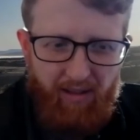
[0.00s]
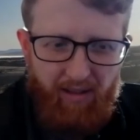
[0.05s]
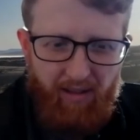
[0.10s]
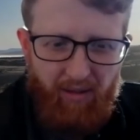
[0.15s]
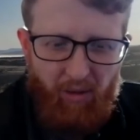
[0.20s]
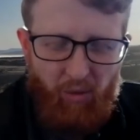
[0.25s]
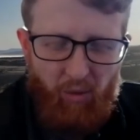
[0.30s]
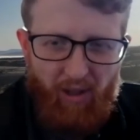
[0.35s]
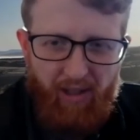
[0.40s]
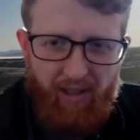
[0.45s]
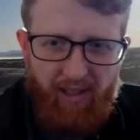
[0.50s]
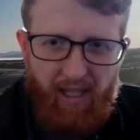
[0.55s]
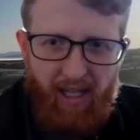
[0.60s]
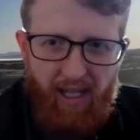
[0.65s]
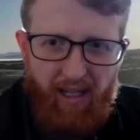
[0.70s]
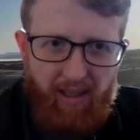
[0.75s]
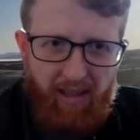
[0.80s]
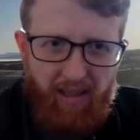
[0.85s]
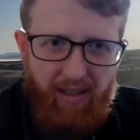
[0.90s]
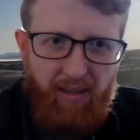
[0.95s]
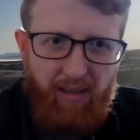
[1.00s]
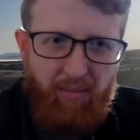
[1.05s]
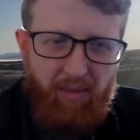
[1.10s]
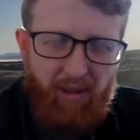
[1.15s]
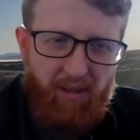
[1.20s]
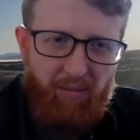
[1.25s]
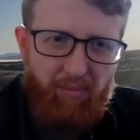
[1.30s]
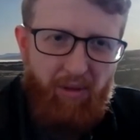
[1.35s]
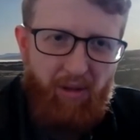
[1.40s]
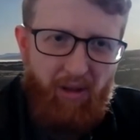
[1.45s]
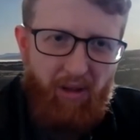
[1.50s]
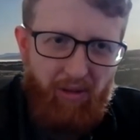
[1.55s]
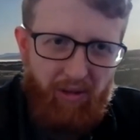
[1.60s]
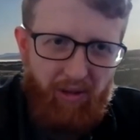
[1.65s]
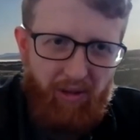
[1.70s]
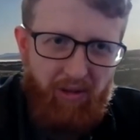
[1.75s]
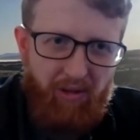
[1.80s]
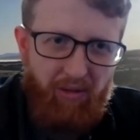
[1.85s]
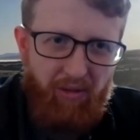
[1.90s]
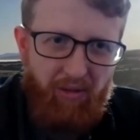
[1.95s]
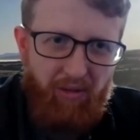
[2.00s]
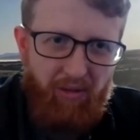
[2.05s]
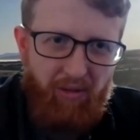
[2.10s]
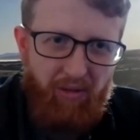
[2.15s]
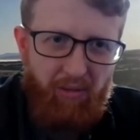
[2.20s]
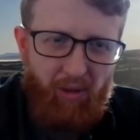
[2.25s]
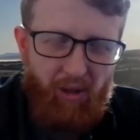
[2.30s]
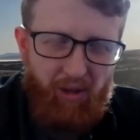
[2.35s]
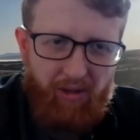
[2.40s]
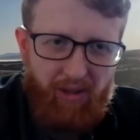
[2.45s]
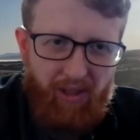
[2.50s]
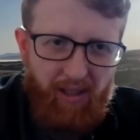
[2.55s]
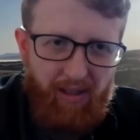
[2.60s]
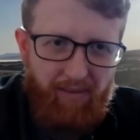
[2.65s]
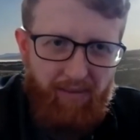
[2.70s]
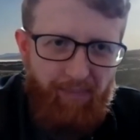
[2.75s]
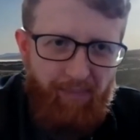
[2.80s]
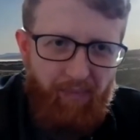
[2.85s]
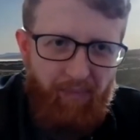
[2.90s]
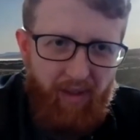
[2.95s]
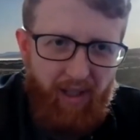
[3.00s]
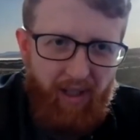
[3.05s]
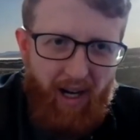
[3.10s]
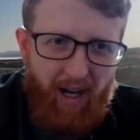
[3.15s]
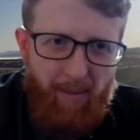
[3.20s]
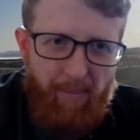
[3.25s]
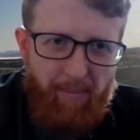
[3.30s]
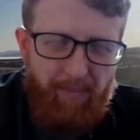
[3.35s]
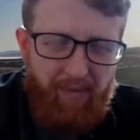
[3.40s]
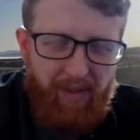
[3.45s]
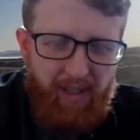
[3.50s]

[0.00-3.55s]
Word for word: quite an academic approach to the blockchain, um,